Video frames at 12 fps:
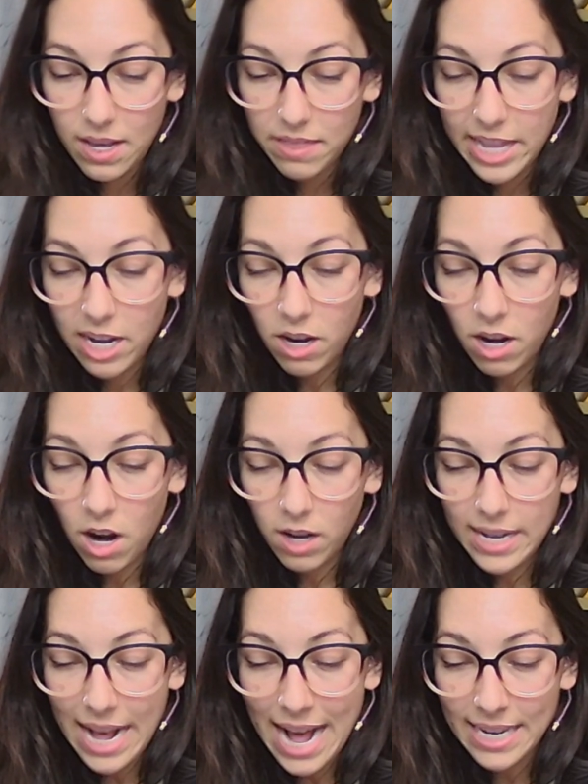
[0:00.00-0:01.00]
They are
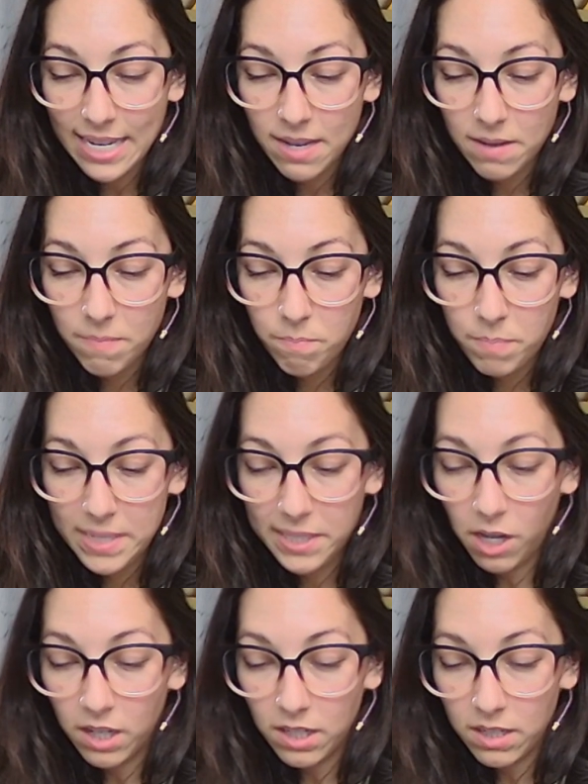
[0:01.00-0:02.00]
hard at it. Miss
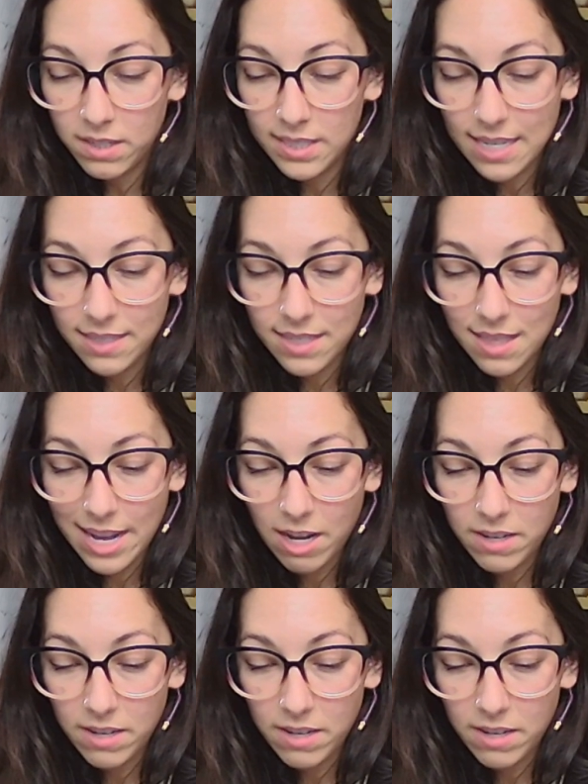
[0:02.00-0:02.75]
Harker says that they are